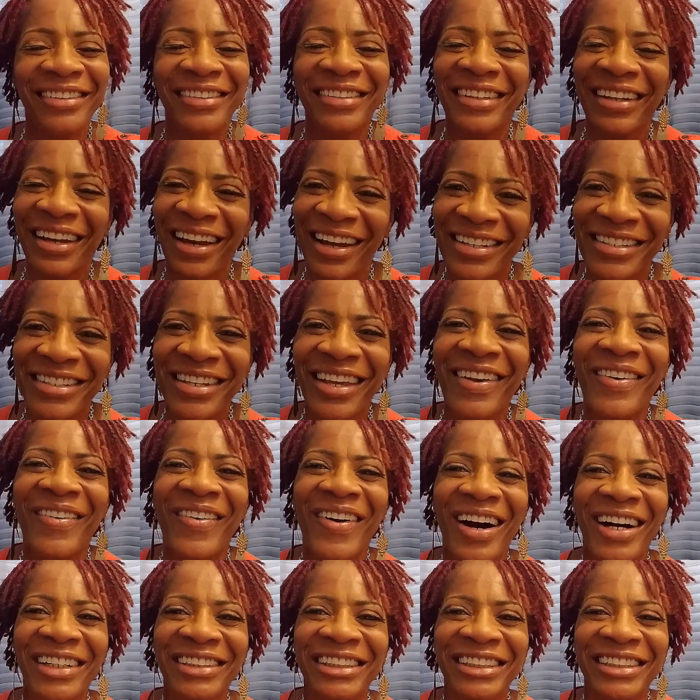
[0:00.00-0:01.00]
Did I say
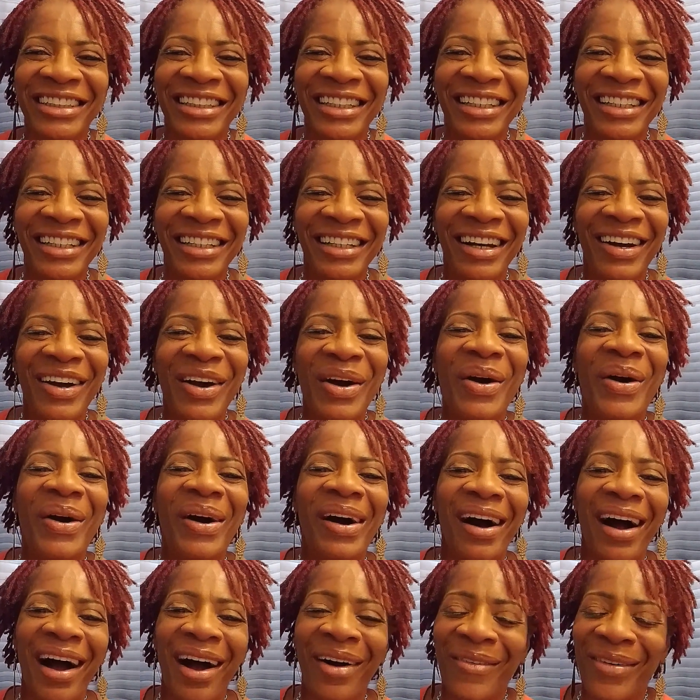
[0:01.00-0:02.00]
washing?
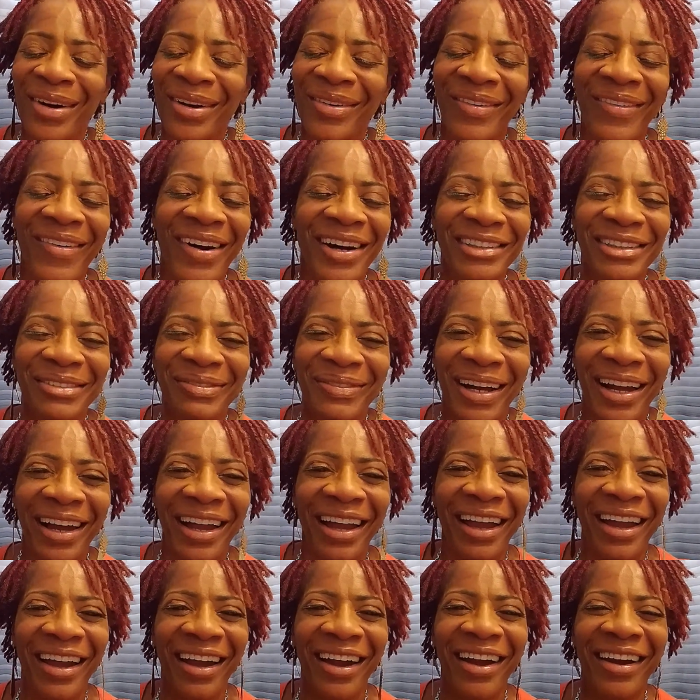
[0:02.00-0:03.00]
I want to wash my
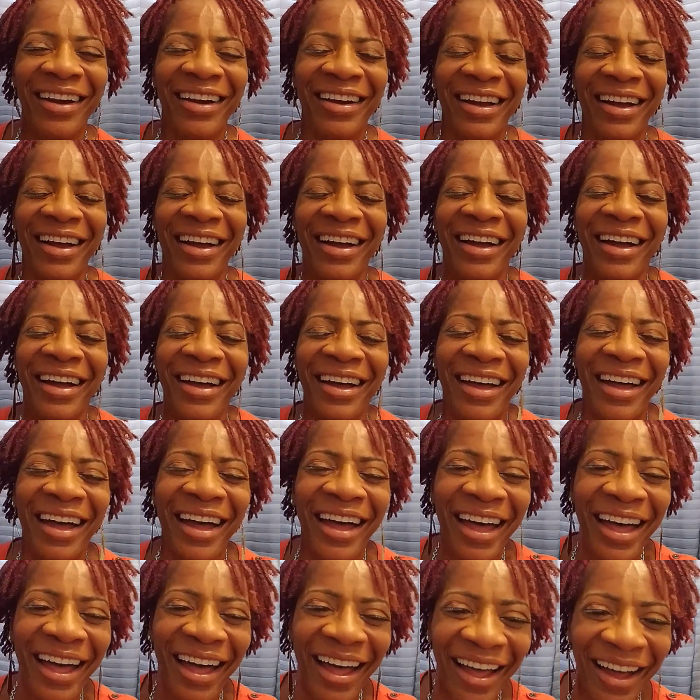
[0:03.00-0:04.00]
hair.
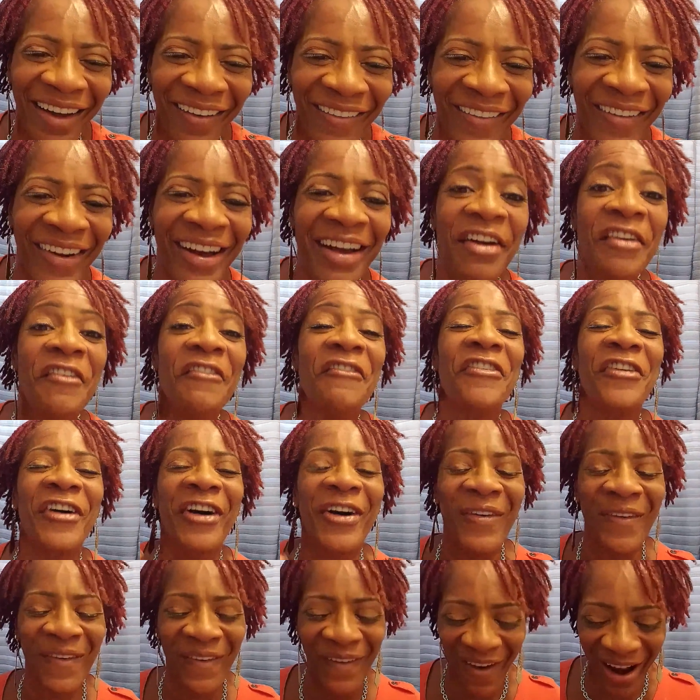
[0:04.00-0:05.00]

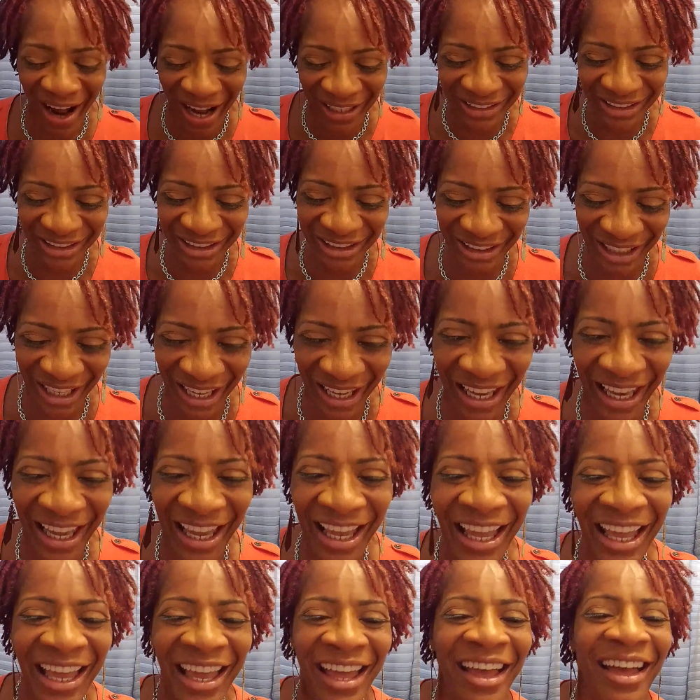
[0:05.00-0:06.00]
for
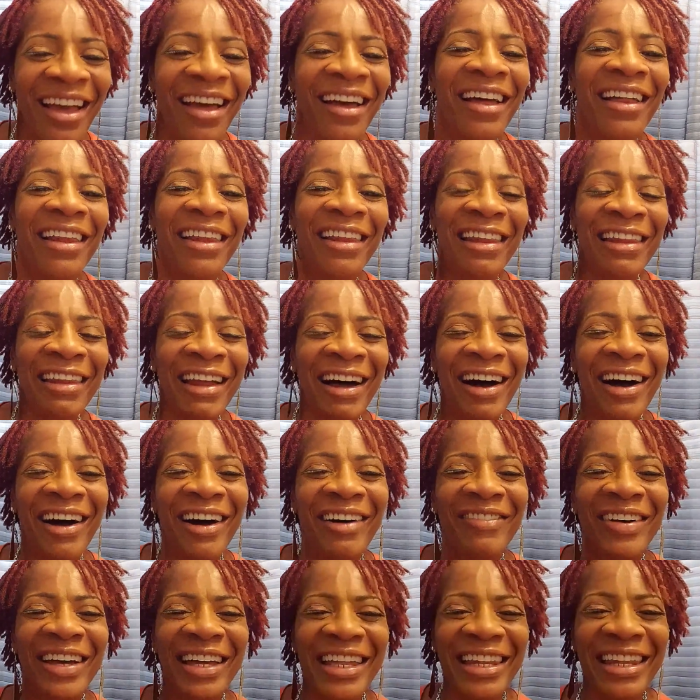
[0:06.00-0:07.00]
watching.
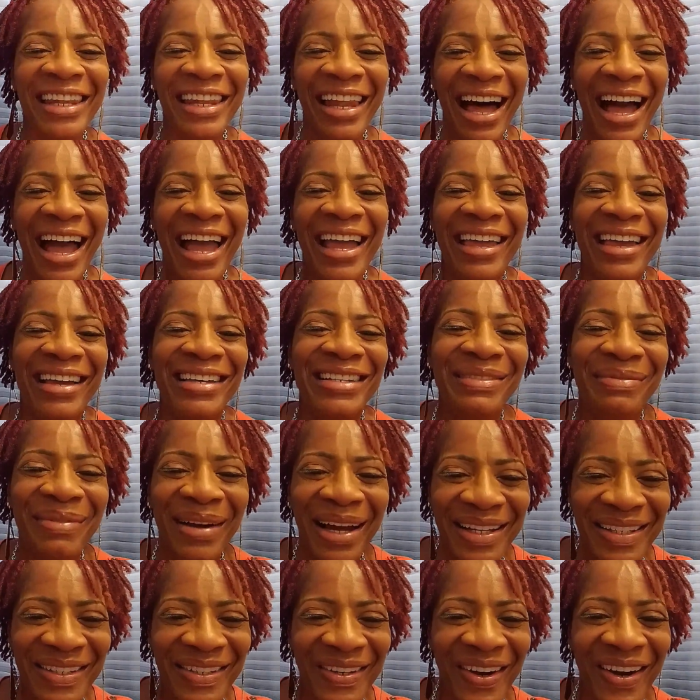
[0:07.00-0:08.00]
Love and like, as
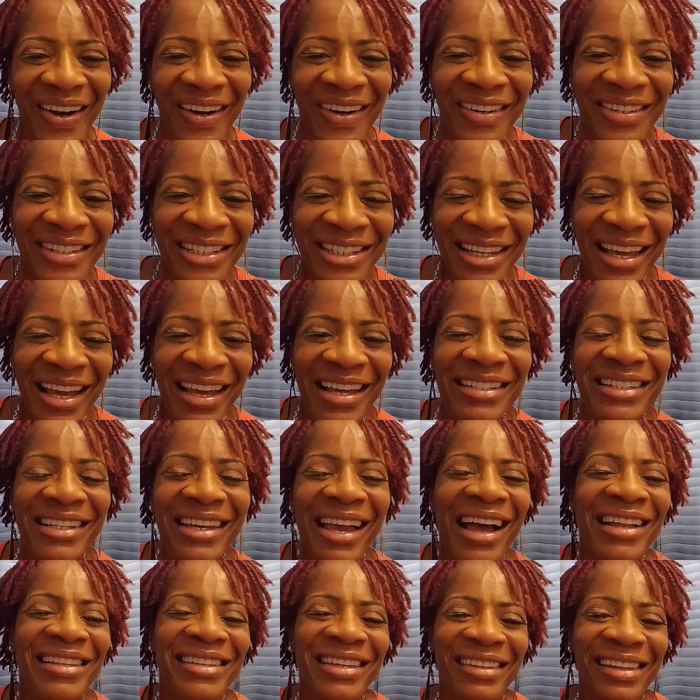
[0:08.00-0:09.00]
my daughter says,
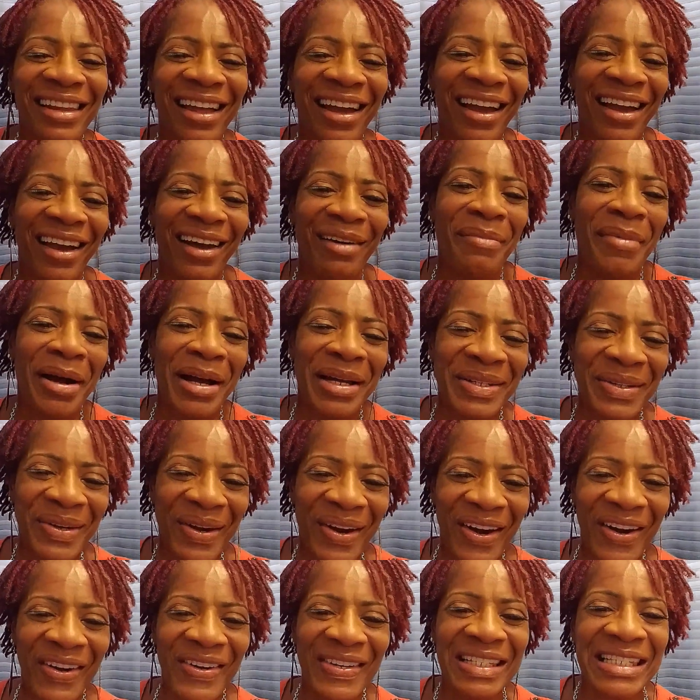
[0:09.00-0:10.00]
Catalea. My
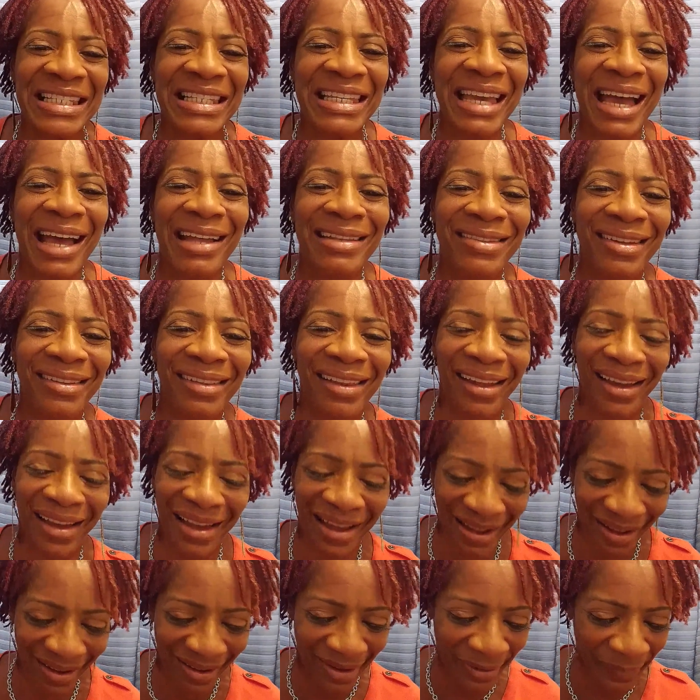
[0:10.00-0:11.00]
daughter is
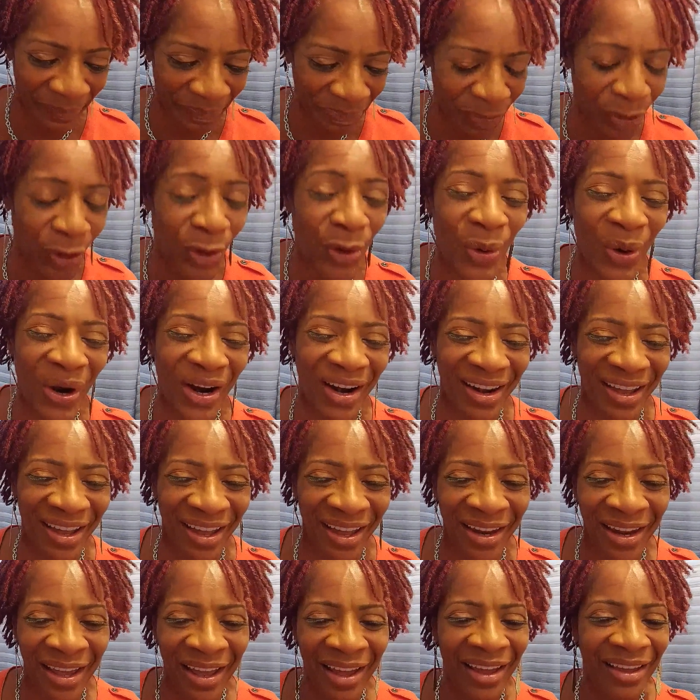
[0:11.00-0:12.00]
Catalea
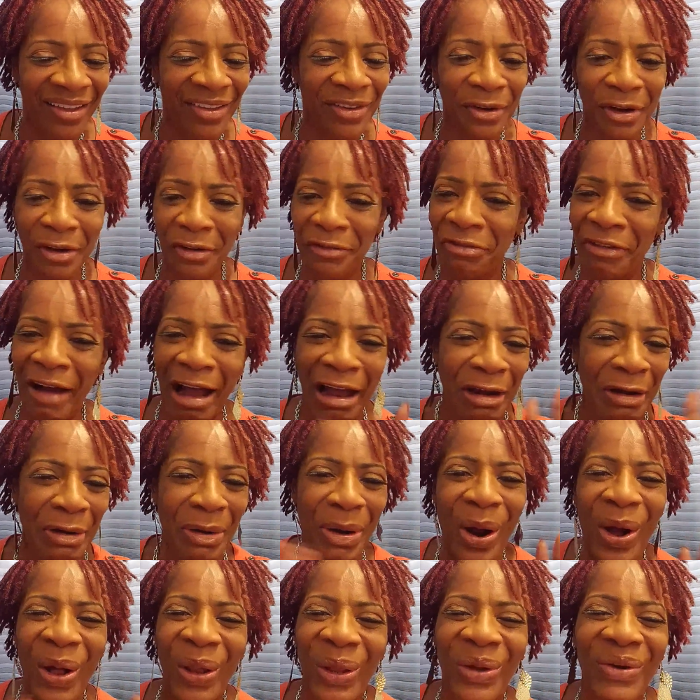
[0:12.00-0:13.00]
Gordon. You can find
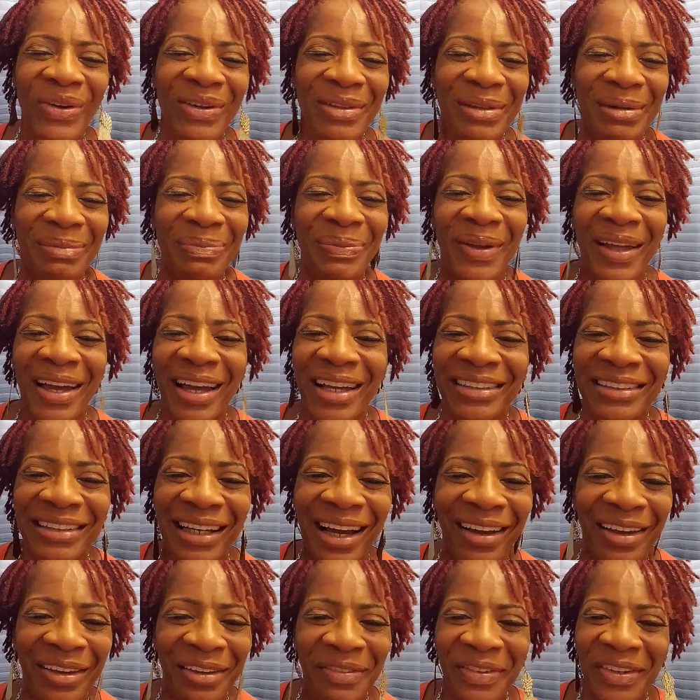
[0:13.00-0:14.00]
her all over the place.
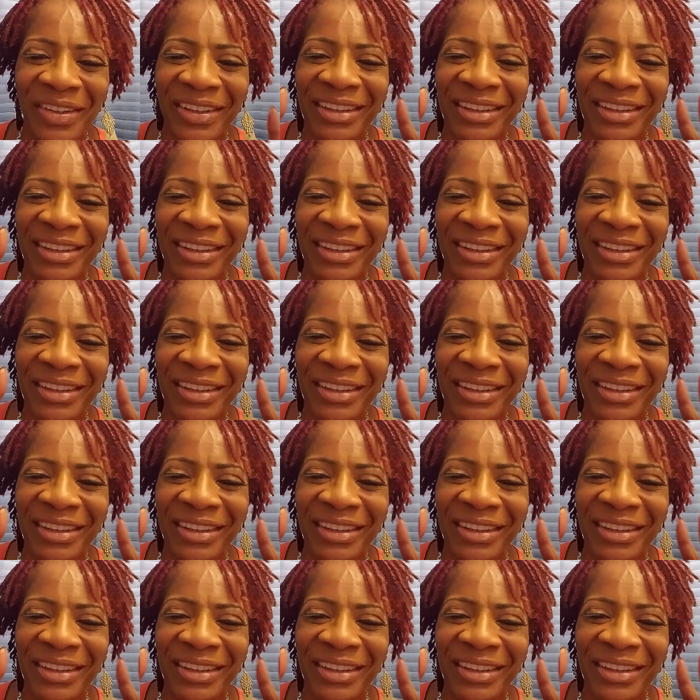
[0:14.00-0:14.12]
I'll give